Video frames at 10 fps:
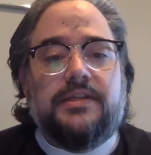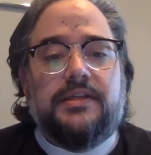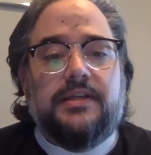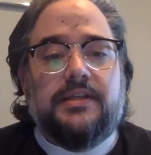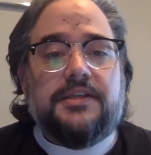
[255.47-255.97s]

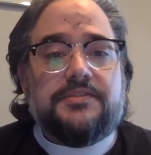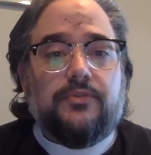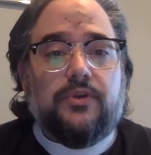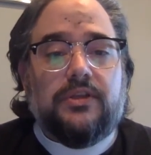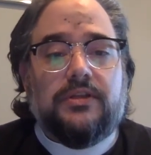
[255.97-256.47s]
at least
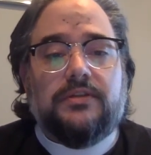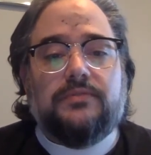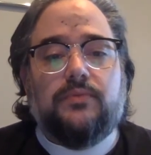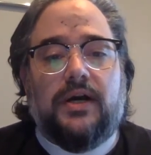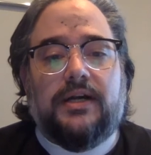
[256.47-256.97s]
for a little
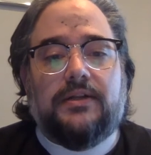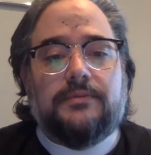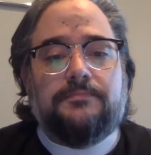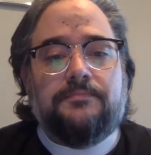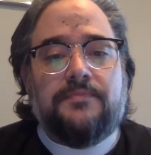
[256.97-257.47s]
while.
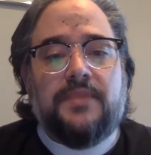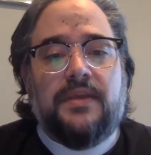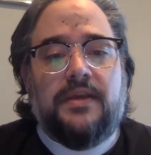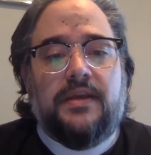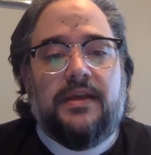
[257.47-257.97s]

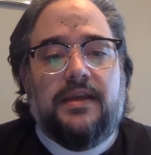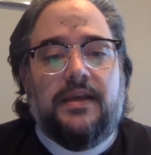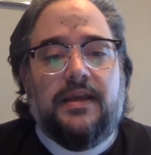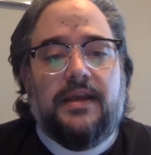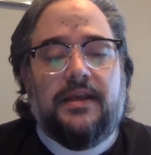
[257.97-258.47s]

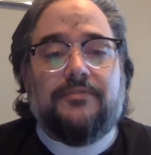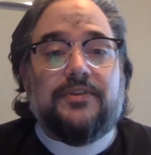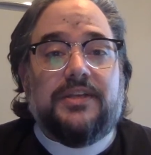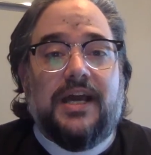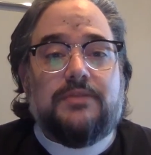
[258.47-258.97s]
And
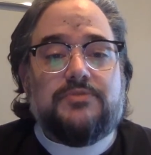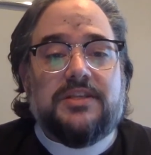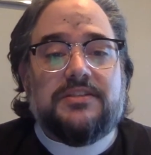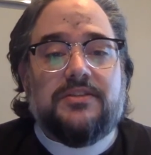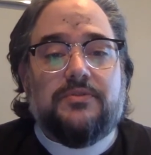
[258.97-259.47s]
oftentimes
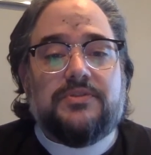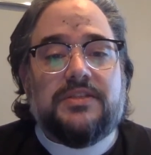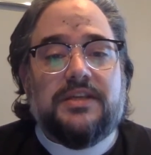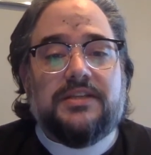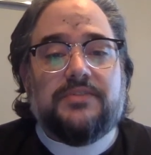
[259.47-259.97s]
it's those
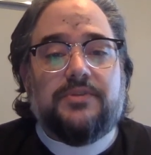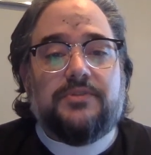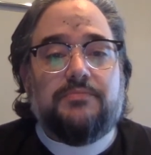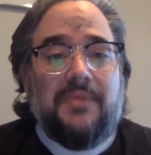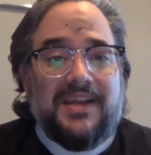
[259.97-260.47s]
things
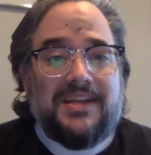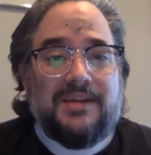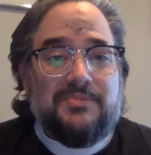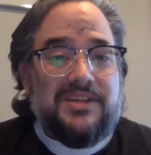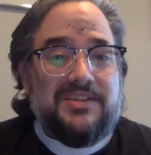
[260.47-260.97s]
which might
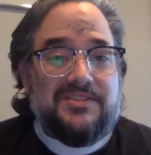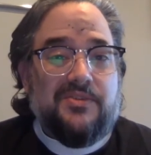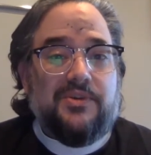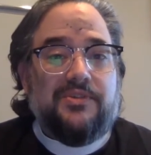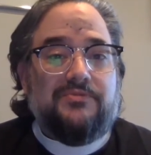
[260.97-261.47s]
not be
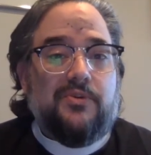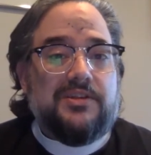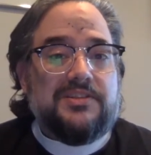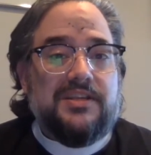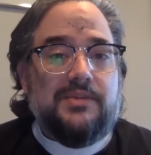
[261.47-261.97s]
so good for
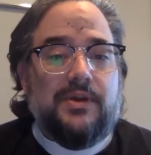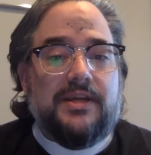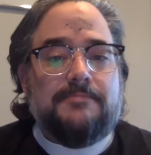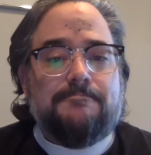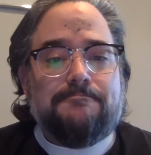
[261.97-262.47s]
us
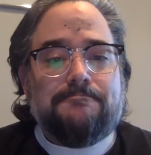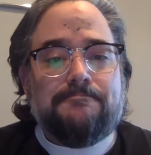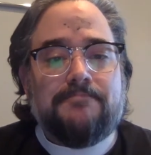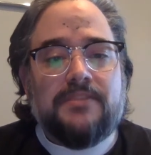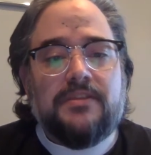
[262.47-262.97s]
anyway.
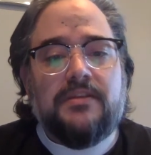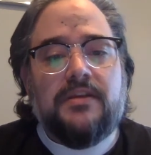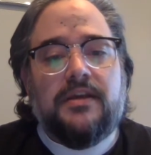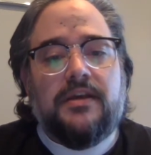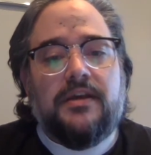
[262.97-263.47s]

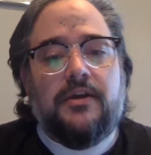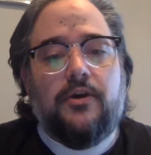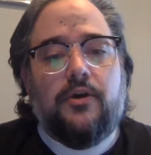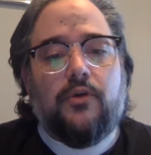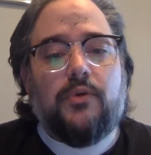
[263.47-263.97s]

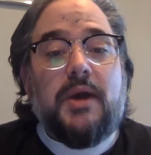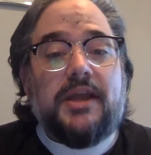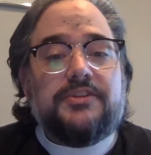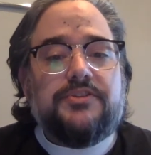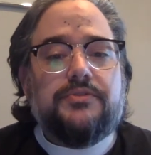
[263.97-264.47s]
Or we
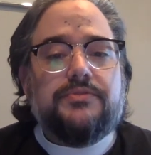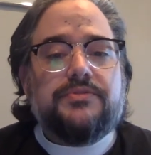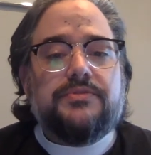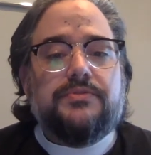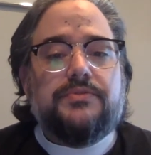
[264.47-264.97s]
might choose
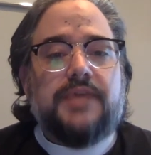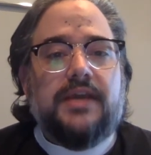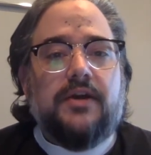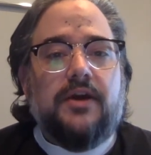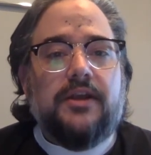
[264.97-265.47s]
to
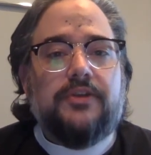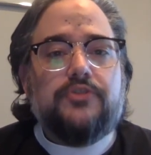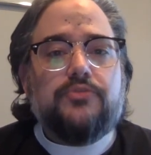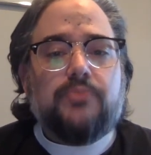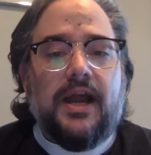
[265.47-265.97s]
take on a
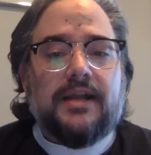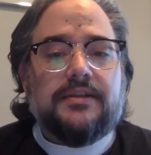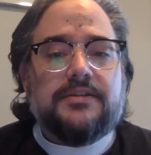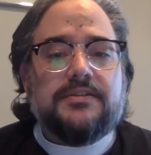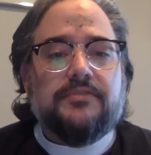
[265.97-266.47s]
new
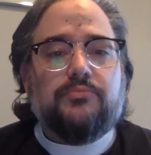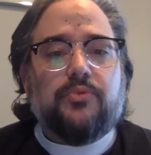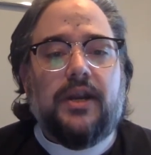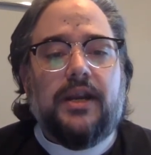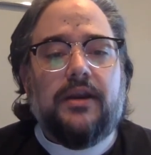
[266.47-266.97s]
practice of
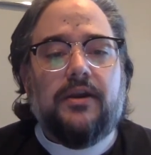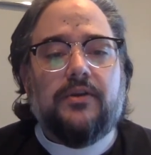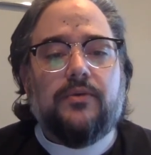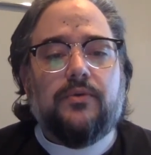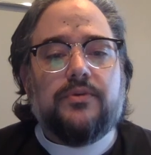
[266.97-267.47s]

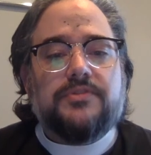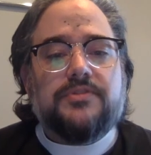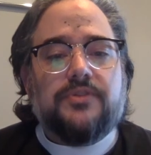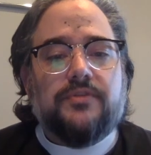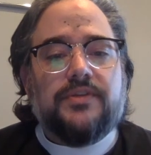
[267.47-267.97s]
prayer or
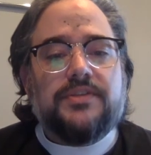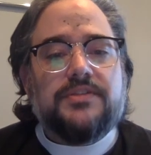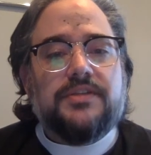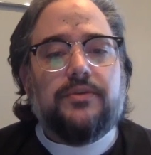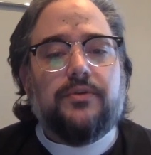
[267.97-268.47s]

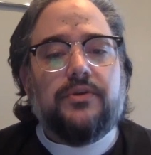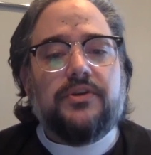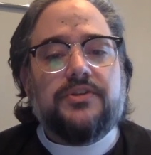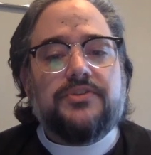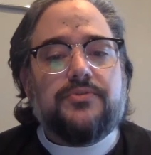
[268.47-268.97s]
service in order
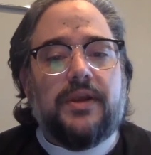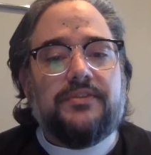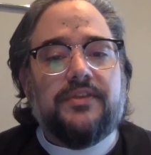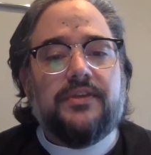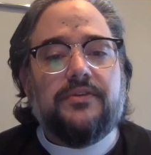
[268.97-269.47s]
to
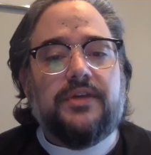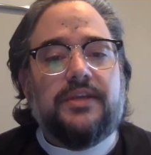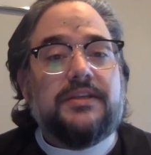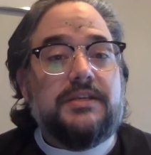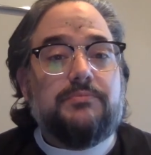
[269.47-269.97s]
strengthen
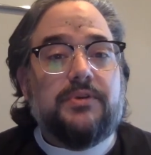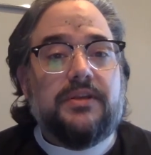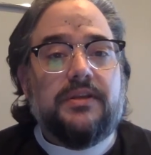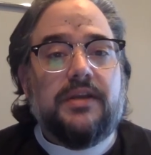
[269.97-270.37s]
and deepen